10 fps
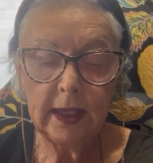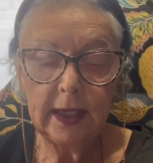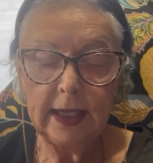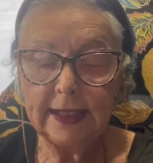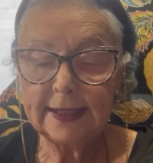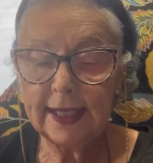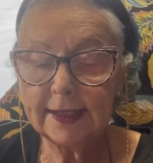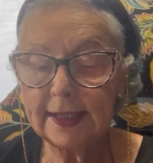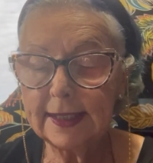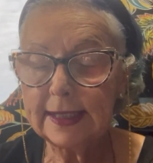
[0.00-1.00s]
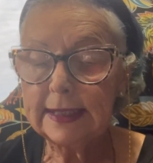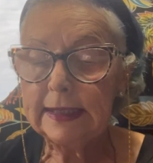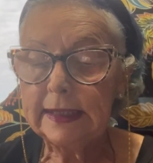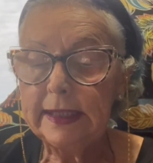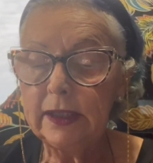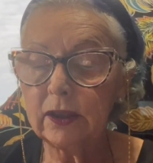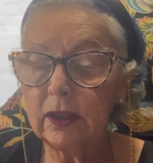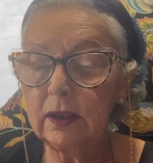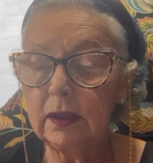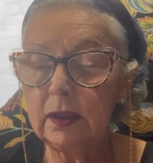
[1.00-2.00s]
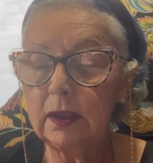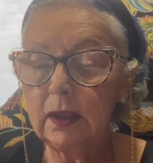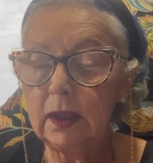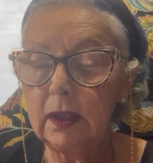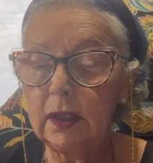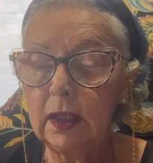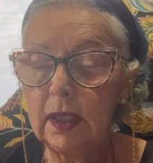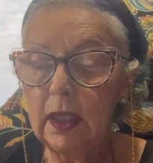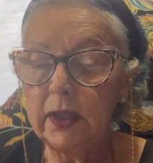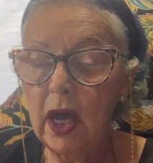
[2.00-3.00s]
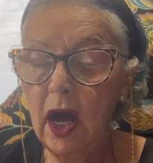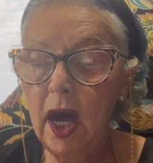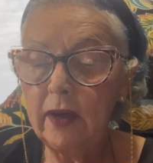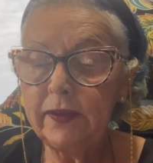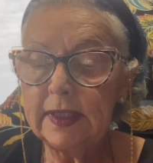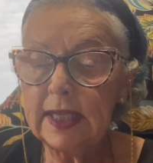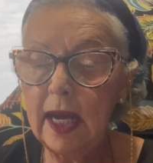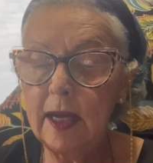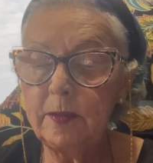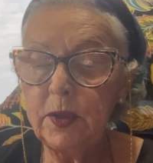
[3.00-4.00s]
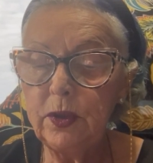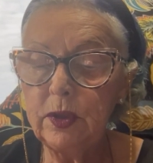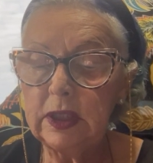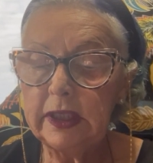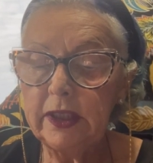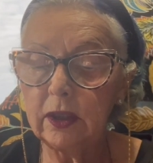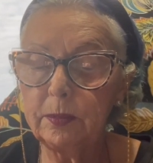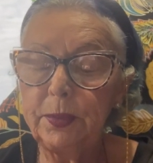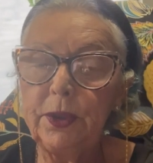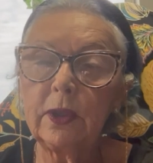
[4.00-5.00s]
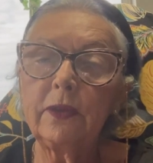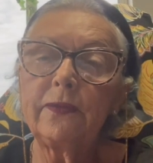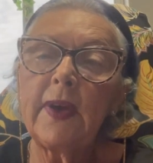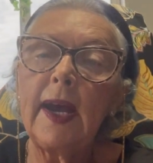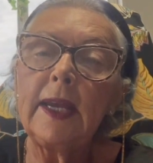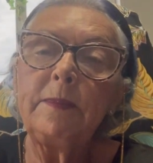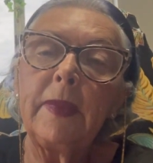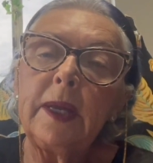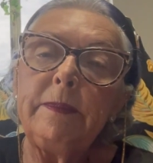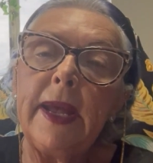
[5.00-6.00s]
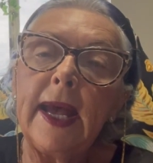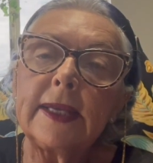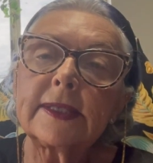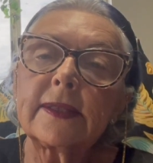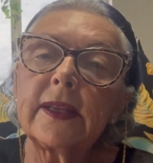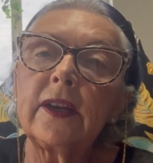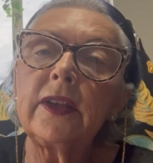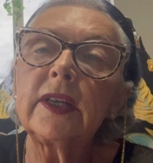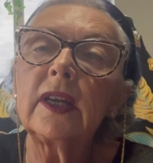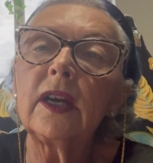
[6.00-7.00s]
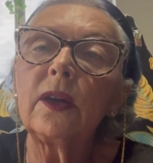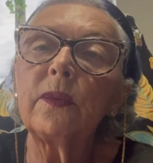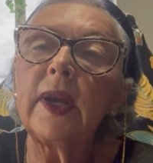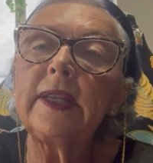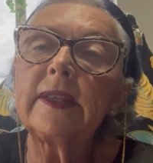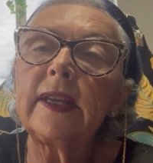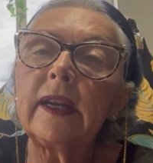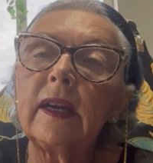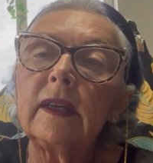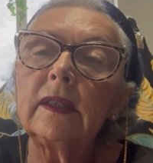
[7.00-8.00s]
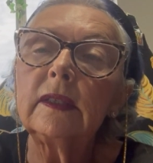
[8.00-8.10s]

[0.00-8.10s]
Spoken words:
It says it's clear. La Havre Time to Clear Purifying Mud Mask. There you go, right there.